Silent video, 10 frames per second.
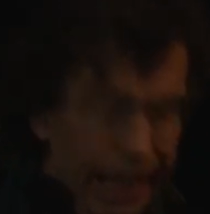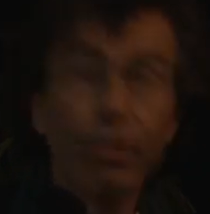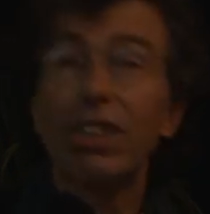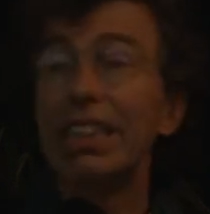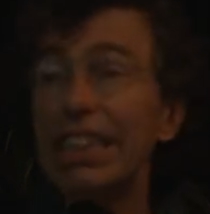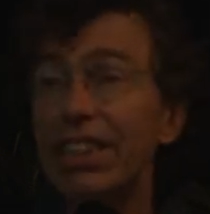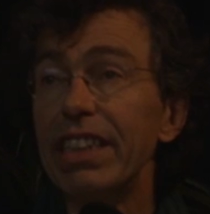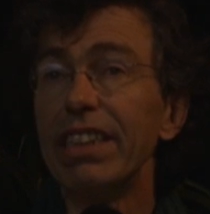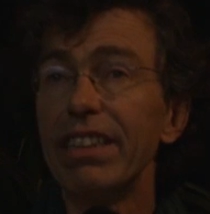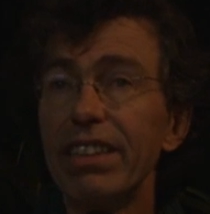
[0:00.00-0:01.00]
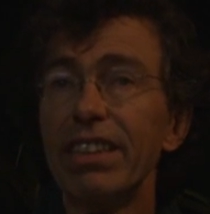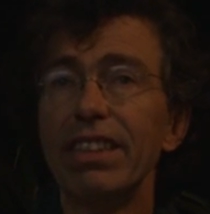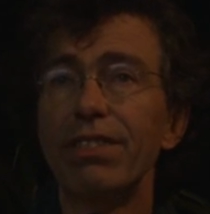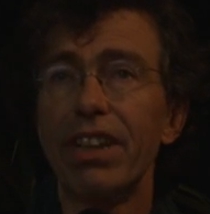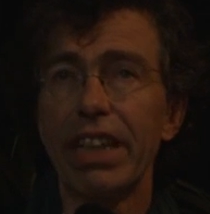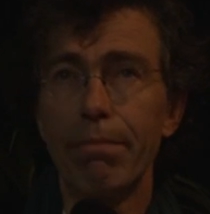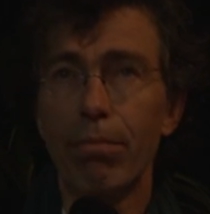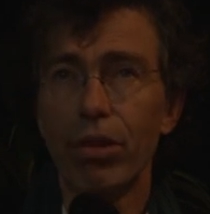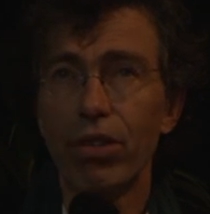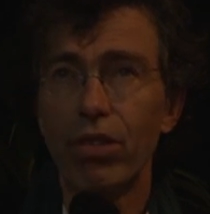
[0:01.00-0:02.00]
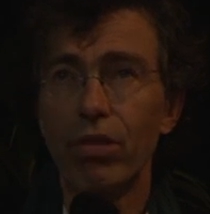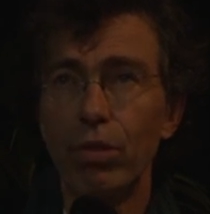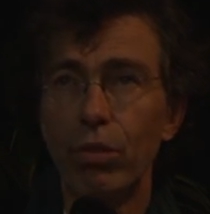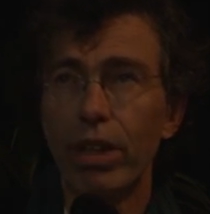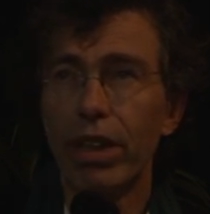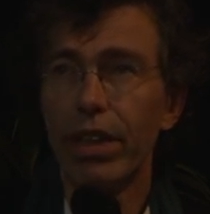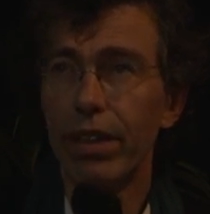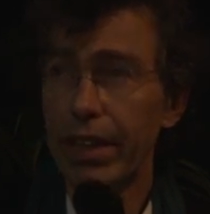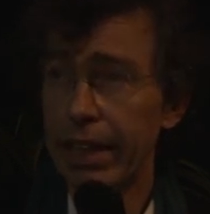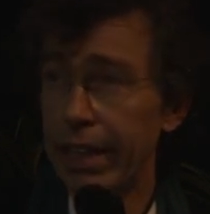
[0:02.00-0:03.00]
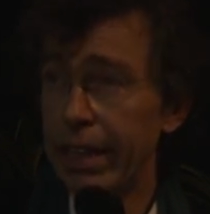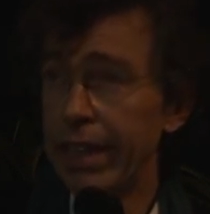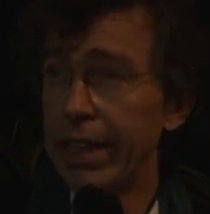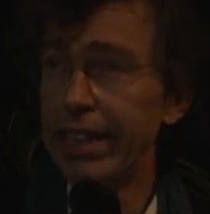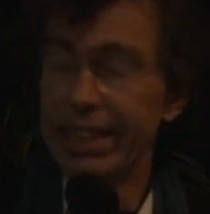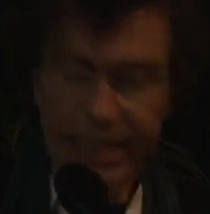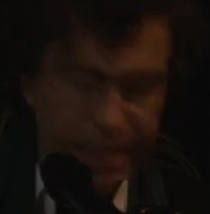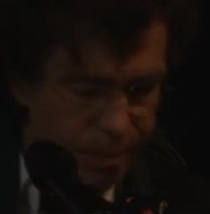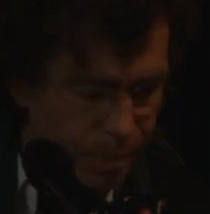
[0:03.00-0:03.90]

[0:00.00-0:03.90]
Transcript: He was teaching, this is very important to insist